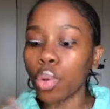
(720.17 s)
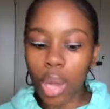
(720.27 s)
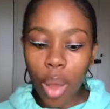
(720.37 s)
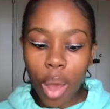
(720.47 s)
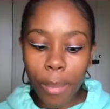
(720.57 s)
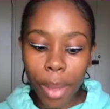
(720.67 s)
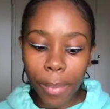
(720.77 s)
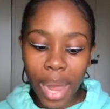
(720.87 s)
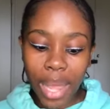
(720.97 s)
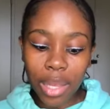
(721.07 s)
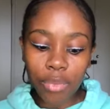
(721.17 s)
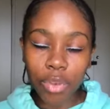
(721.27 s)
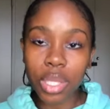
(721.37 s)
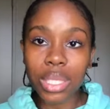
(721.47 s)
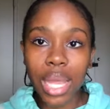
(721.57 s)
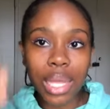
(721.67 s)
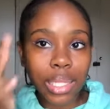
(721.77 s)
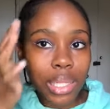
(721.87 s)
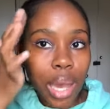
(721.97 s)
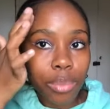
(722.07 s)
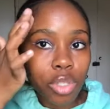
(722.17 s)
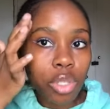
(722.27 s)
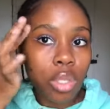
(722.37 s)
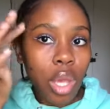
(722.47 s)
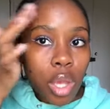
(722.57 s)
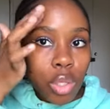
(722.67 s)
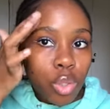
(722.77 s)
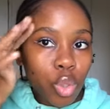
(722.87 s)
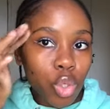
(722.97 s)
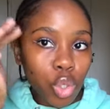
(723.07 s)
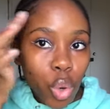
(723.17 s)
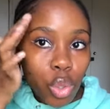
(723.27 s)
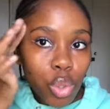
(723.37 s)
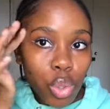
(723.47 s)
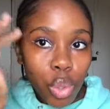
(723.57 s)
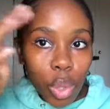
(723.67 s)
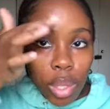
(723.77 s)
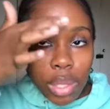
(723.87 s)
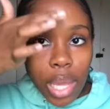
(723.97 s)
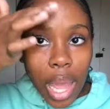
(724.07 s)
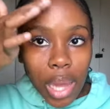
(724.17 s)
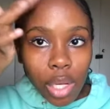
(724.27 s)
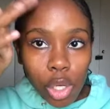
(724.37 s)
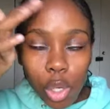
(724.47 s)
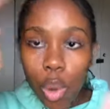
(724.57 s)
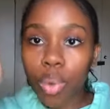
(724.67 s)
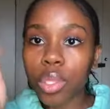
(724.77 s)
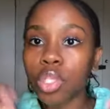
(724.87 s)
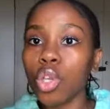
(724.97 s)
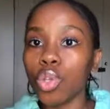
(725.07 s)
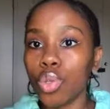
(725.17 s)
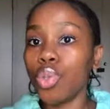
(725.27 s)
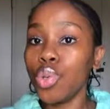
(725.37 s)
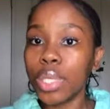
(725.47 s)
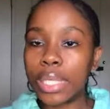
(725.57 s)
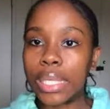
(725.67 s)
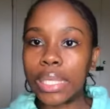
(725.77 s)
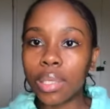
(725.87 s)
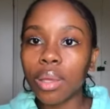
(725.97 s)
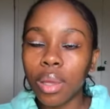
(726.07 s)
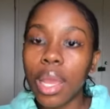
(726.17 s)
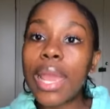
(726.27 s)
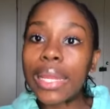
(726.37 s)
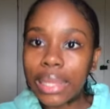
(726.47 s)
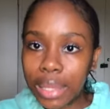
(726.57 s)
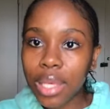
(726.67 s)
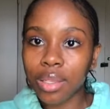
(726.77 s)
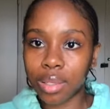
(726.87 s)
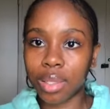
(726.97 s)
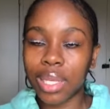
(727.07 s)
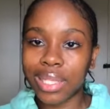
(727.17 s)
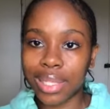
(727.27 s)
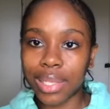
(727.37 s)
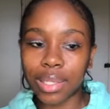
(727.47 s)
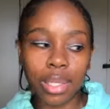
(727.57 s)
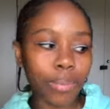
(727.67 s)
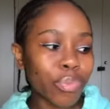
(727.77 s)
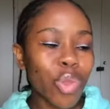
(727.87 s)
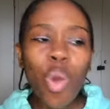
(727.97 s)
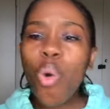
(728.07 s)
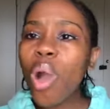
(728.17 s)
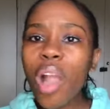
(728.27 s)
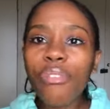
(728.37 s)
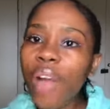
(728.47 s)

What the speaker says: now I'm applying it for the second time just to show you the kind of glow that you need in this season. I